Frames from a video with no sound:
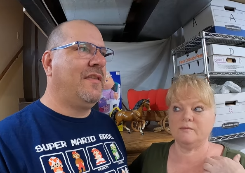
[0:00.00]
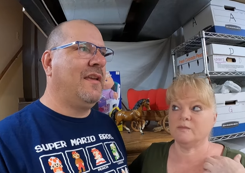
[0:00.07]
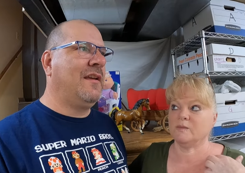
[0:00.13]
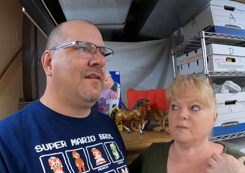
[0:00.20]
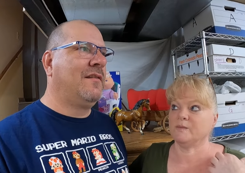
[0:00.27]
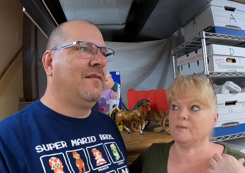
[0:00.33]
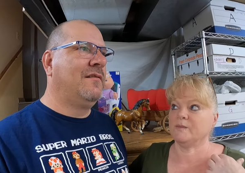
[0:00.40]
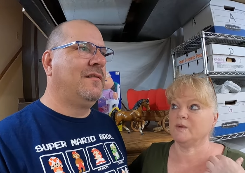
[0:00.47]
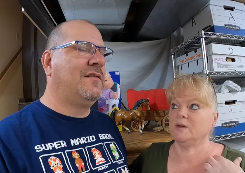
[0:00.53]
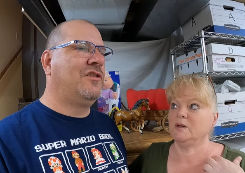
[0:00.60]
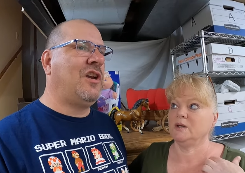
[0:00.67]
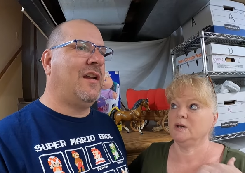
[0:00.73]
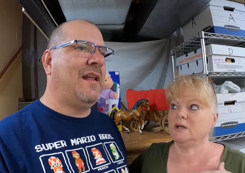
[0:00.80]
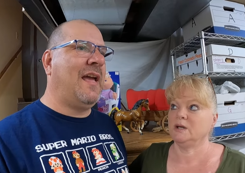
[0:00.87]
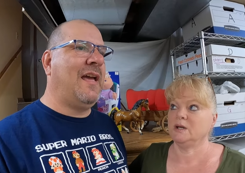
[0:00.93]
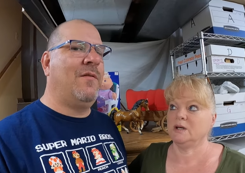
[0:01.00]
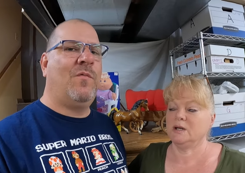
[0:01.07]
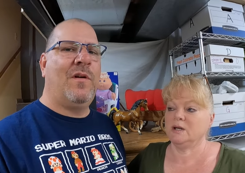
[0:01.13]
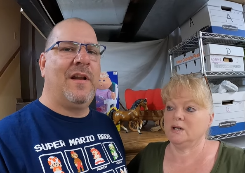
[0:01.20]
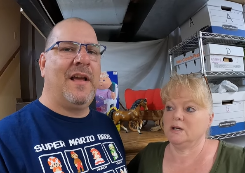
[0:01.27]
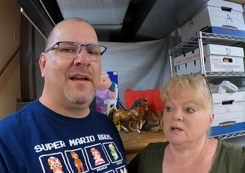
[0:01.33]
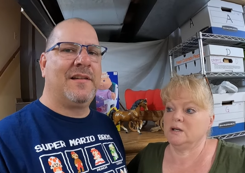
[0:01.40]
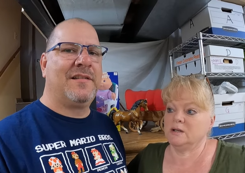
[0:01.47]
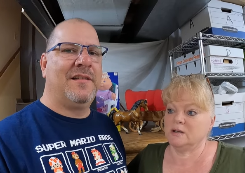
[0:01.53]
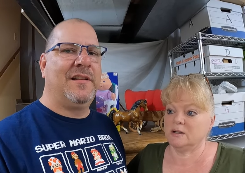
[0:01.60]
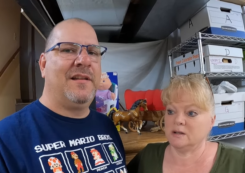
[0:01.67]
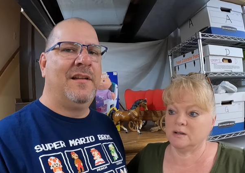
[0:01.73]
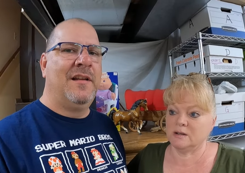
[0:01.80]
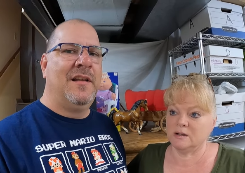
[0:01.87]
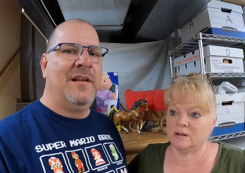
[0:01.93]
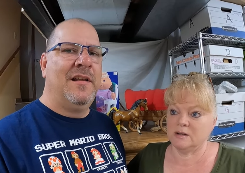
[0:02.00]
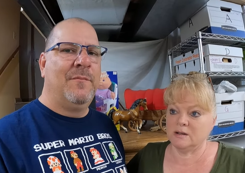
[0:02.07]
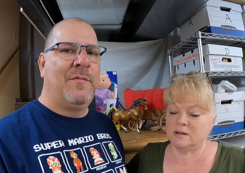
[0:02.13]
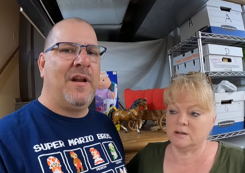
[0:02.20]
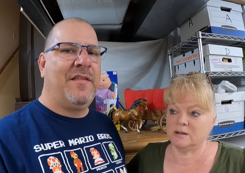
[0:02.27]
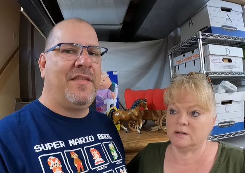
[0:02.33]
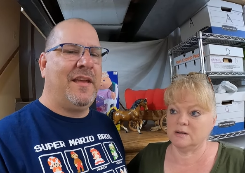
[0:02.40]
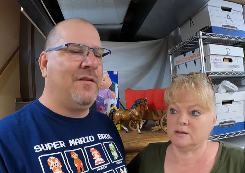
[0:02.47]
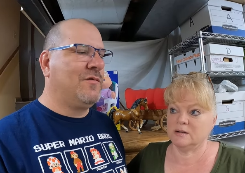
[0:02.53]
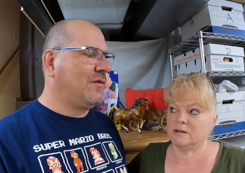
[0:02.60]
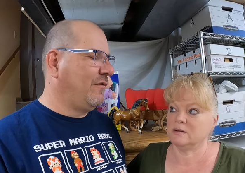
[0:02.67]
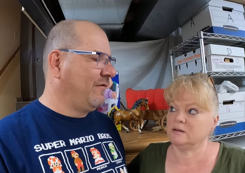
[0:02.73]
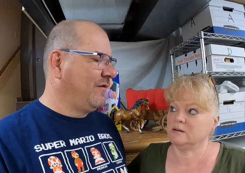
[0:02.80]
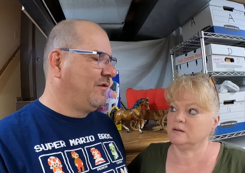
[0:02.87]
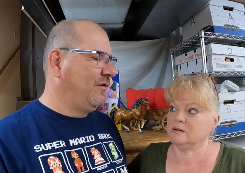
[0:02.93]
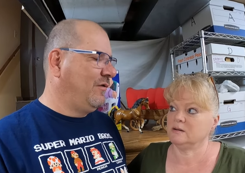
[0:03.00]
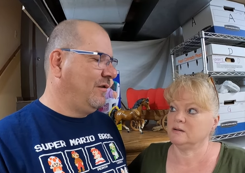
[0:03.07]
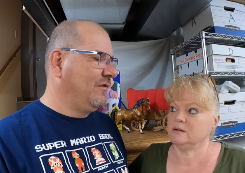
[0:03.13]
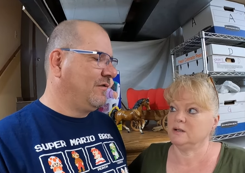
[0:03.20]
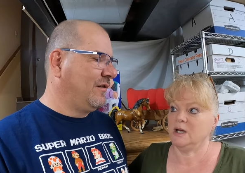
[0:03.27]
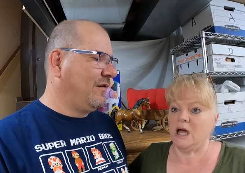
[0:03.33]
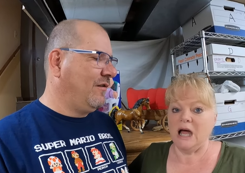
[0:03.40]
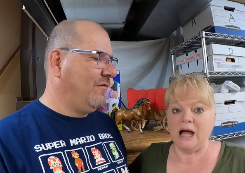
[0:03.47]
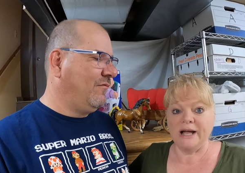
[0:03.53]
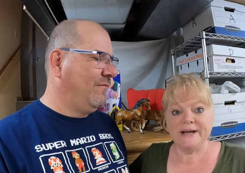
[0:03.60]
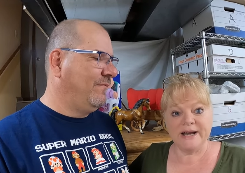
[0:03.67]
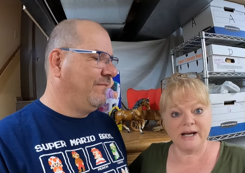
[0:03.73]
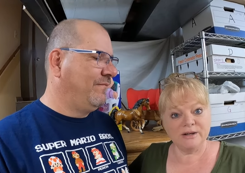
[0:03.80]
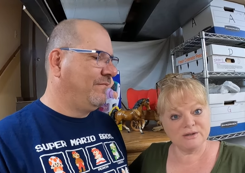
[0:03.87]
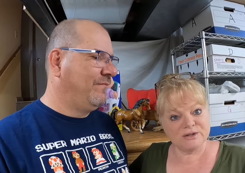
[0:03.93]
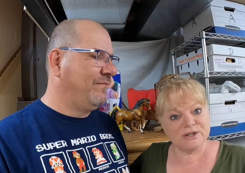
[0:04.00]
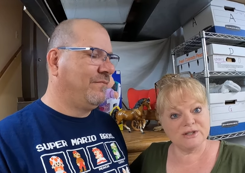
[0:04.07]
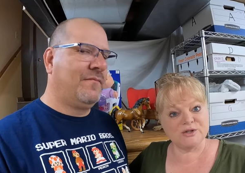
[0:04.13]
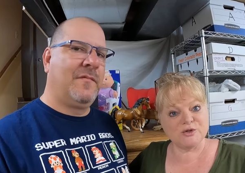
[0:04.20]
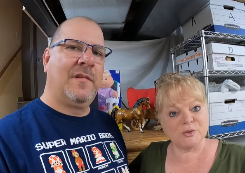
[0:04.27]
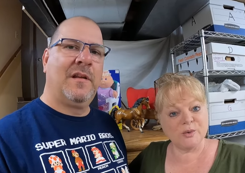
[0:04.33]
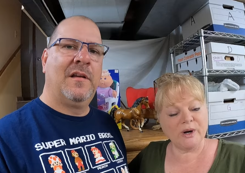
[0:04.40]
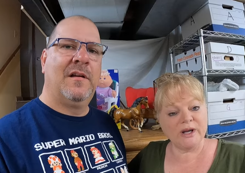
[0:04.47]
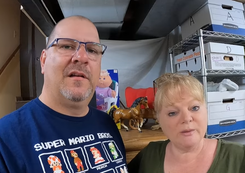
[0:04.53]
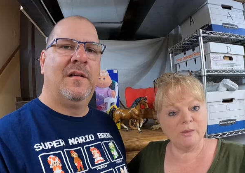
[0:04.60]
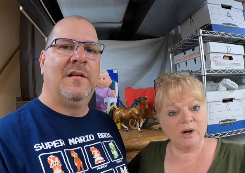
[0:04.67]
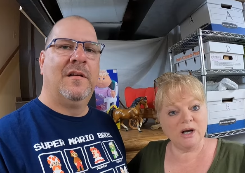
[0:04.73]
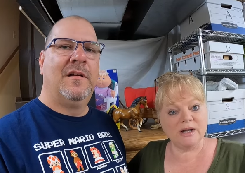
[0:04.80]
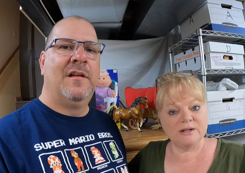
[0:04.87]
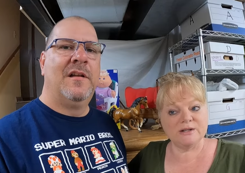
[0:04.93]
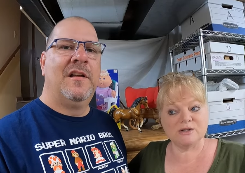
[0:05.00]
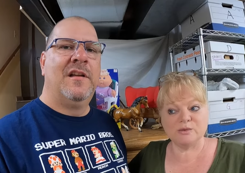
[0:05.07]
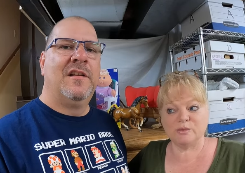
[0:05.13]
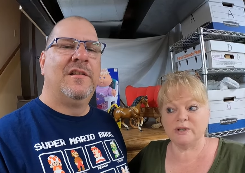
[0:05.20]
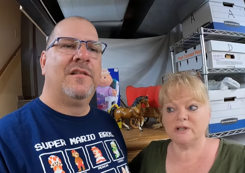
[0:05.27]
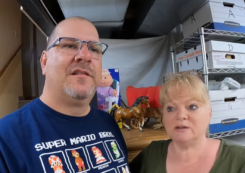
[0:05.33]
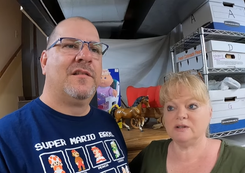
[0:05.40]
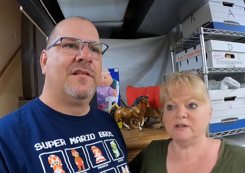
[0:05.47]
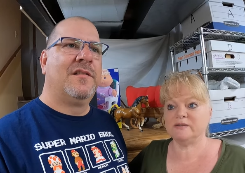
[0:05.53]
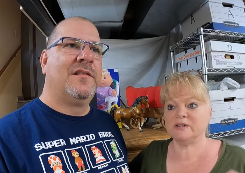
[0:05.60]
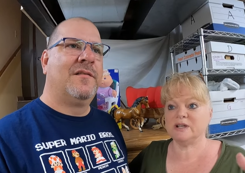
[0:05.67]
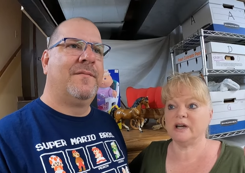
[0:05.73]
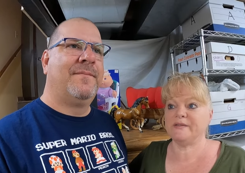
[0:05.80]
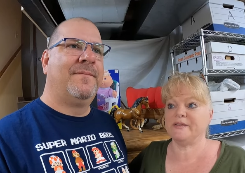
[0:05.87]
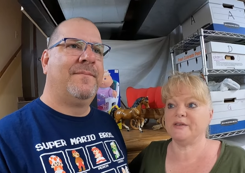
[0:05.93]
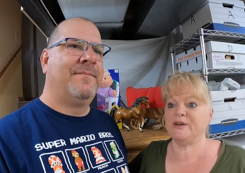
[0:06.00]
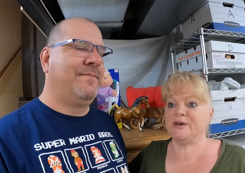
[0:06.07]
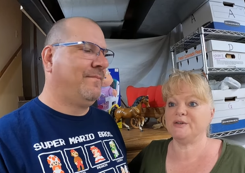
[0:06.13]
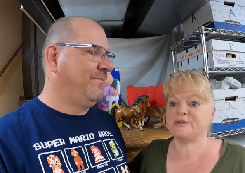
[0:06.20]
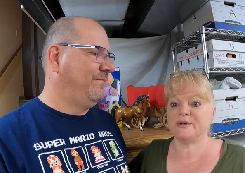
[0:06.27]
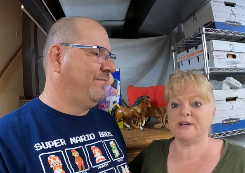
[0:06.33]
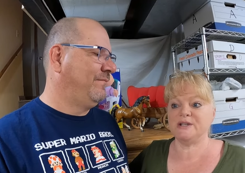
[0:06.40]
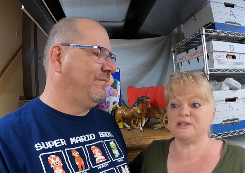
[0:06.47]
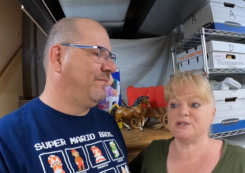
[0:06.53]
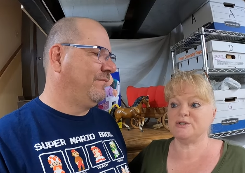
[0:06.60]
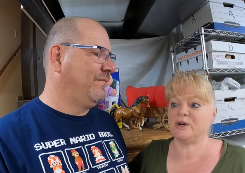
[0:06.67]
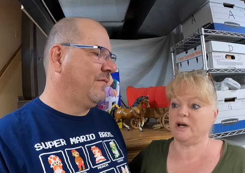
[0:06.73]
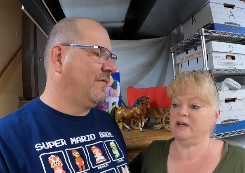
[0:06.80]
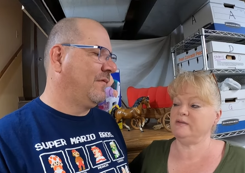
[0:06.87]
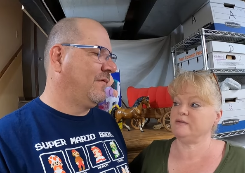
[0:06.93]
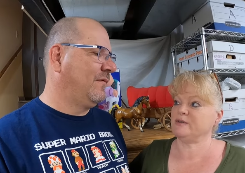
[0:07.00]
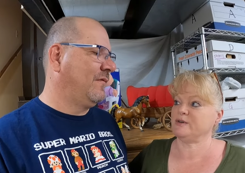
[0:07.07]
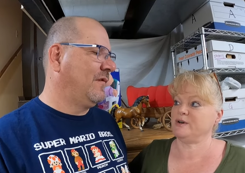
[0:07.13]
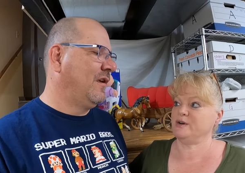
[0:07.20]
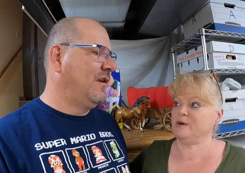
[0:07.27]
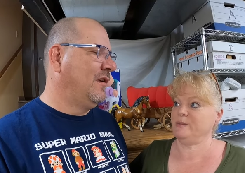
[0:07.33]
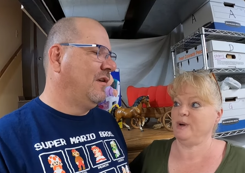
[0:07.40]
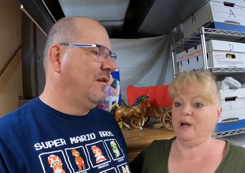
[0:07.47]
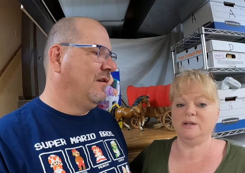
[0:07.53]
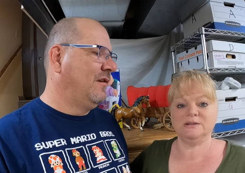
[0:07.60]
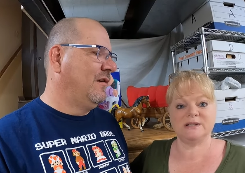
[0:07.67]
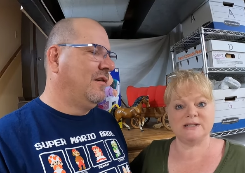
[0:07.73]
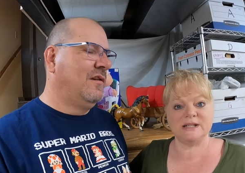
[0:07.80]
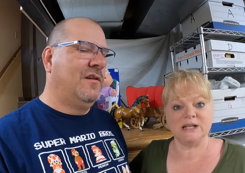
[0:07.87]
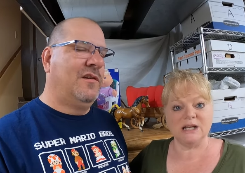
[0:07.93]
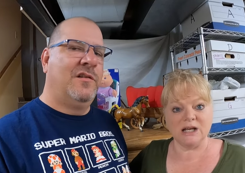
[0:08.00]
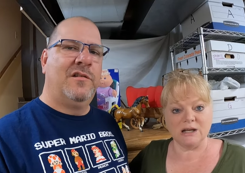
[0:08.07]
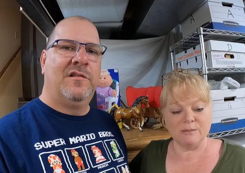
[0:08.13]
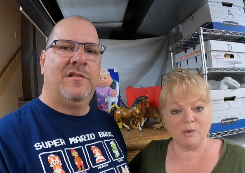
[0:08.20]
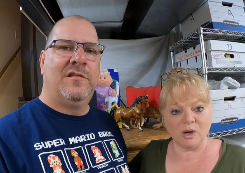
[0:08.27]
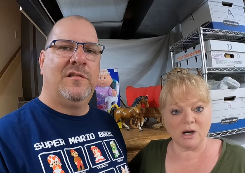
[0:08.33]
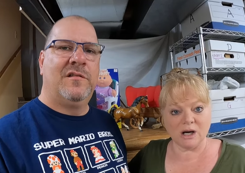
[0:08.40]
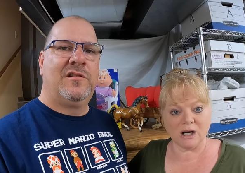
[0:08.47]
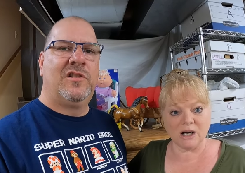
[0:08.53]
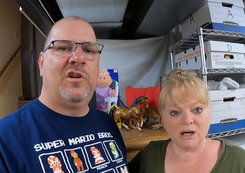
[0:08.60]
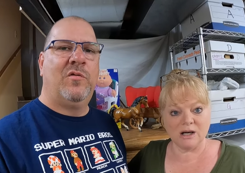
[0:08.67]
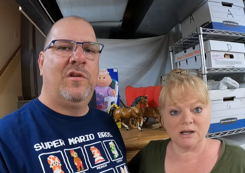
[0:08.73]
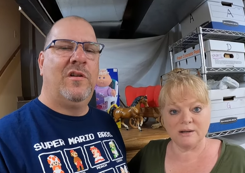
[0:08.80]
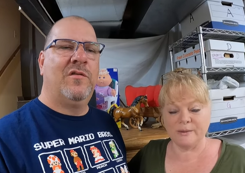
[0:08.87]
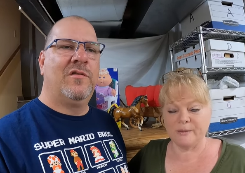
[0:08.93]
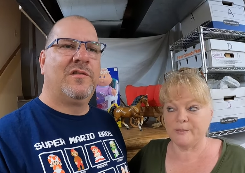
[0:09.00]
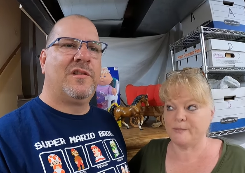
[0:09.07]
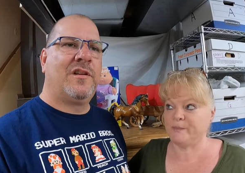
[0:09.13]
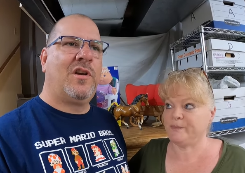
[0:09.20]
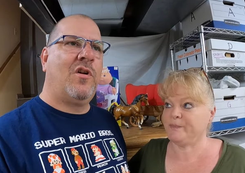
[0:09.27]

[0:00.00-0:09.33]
Speaker 1: think, Jada had one accident, but I think it was over two years ago.
Speaker 2: And now she's twenty-one, so we don't even have an underage driver on our policy anymore. Two years